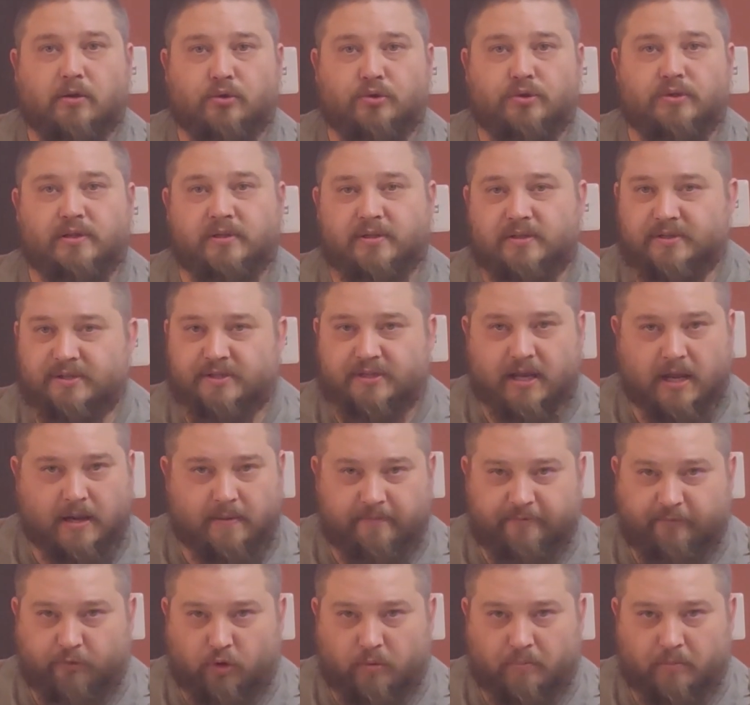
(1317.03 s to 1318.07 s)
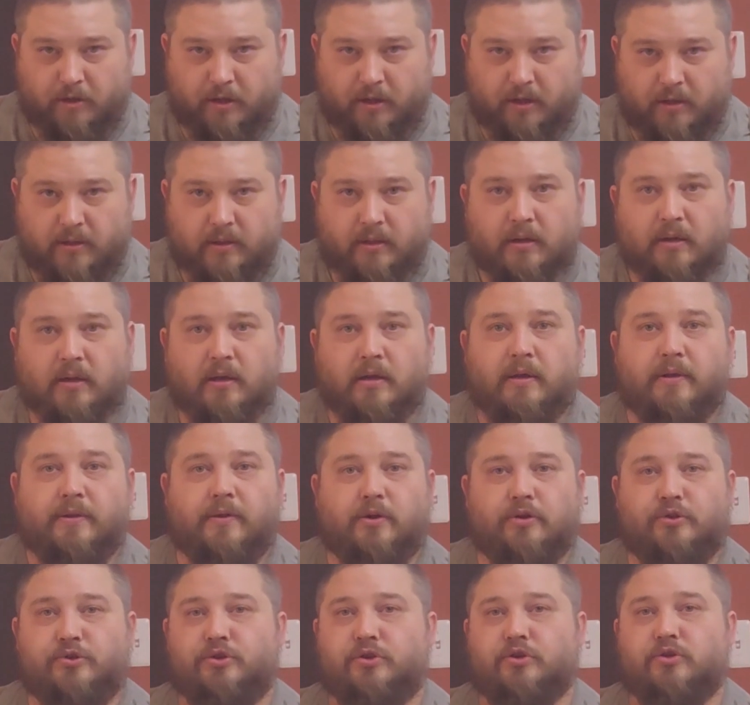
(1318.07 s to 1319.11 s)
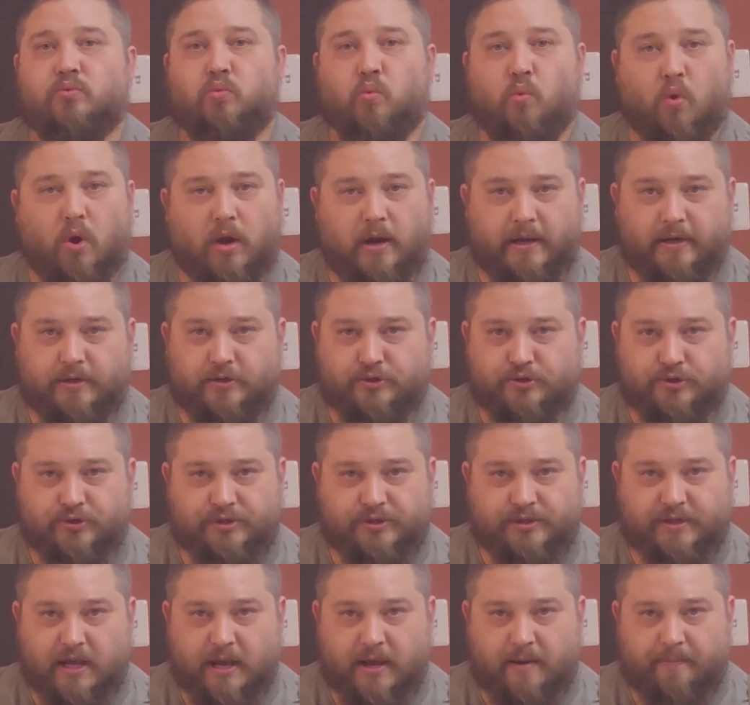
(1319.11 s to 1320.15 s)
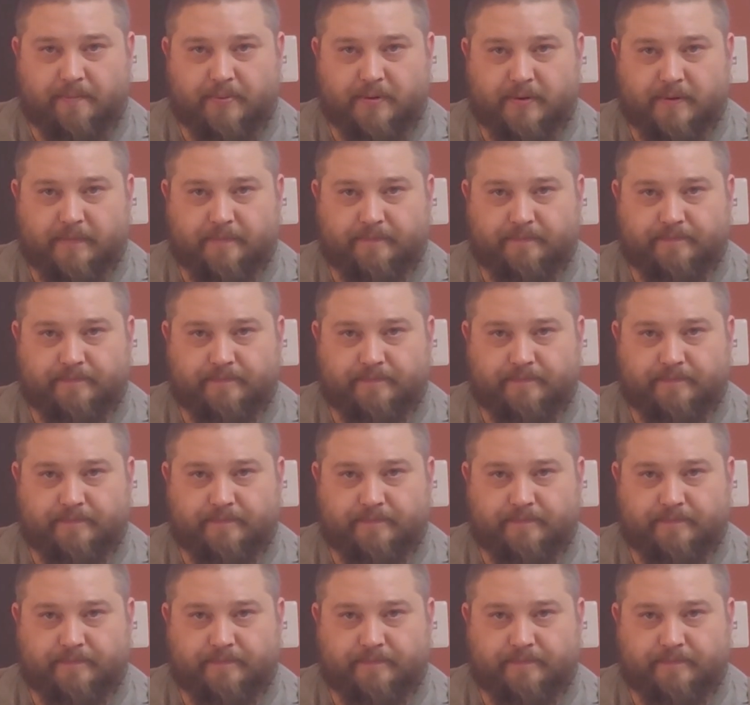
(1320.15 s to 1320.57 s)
using the same formula. There's just one extra step.